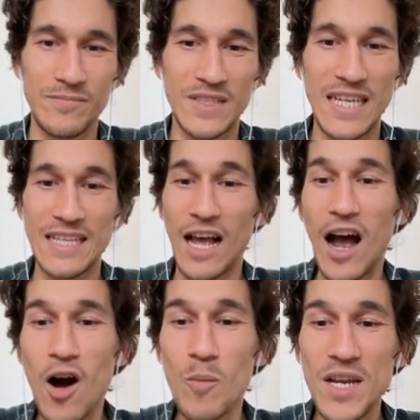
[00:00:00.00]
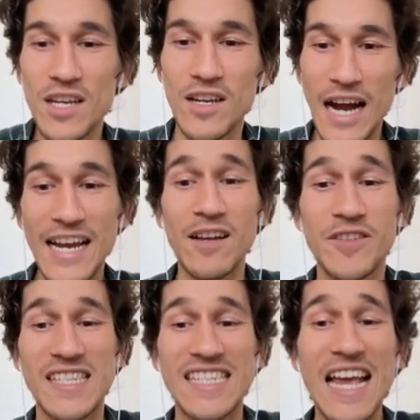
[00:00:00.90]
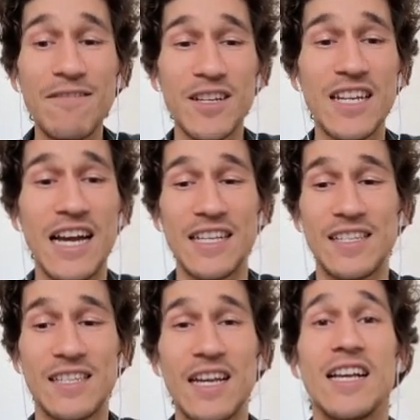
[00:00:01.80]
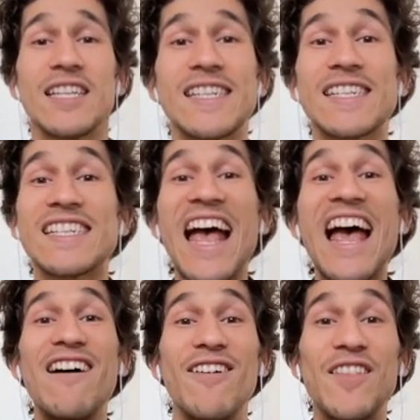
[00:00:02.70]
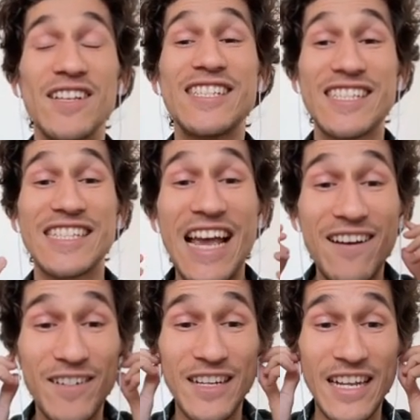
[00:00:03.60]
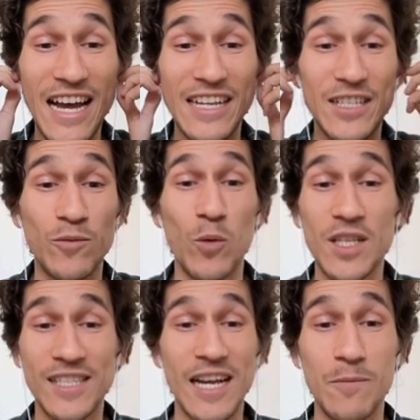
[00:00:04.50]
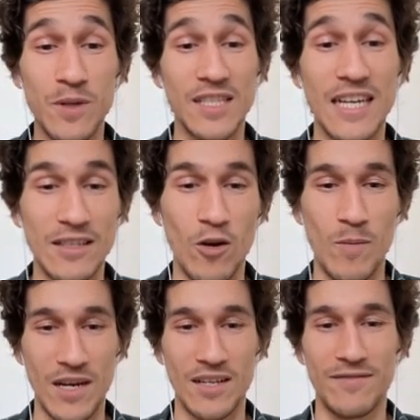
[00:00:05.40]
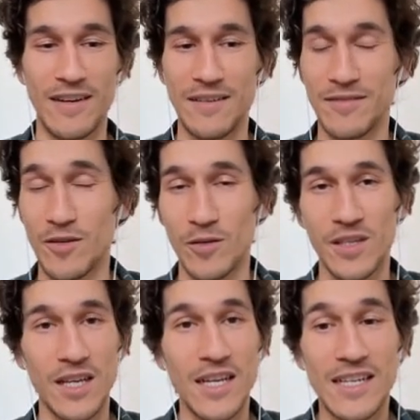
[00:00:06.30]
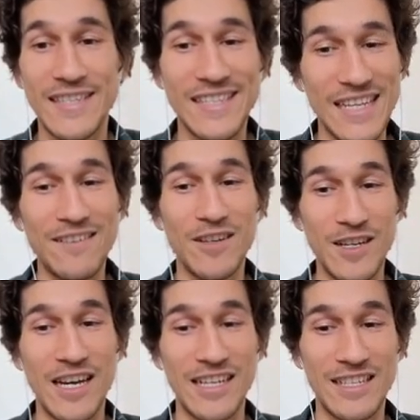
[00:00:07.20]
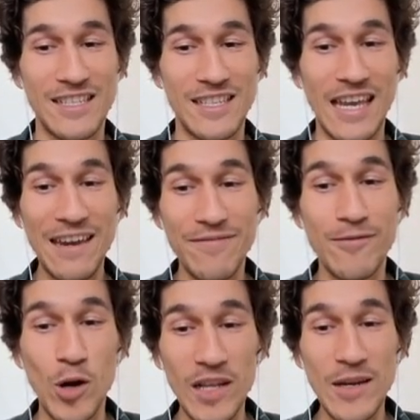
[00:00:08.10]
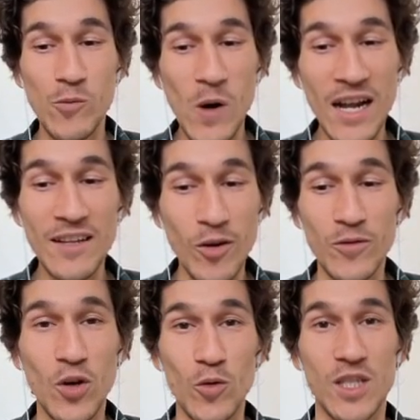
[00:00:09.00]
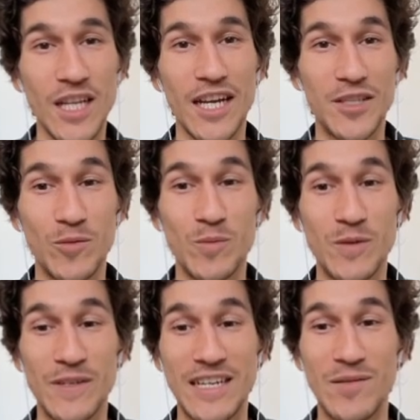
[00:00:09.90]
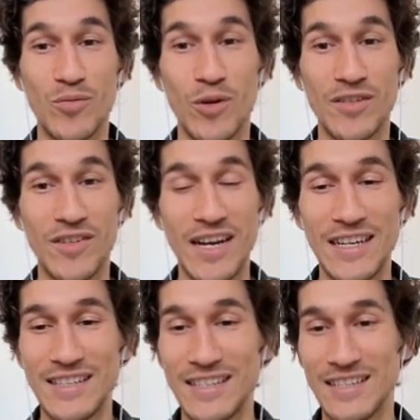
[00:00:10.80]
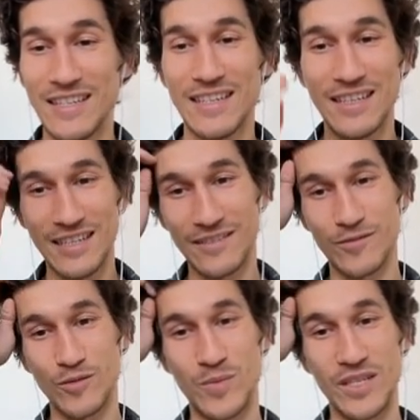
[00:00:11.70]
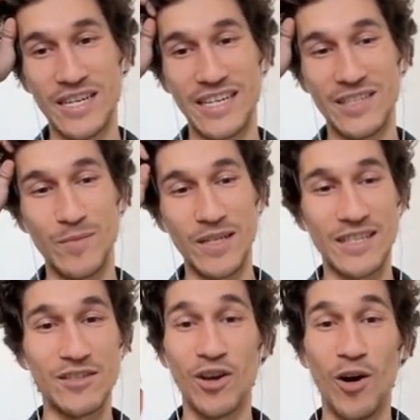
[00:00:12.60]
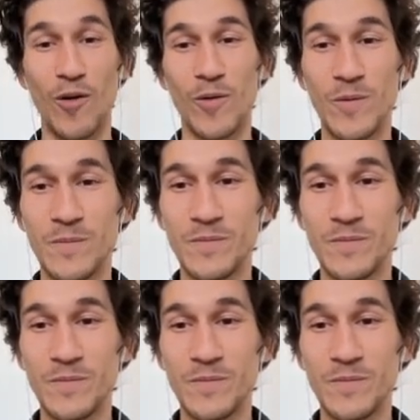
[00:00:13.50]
And how many? I have 7 knights, 7 knights, what's up with that? Oh my god, 5 drop, 7 knights, if only 1 of those knights would be winning point, right? It would be nice, but no.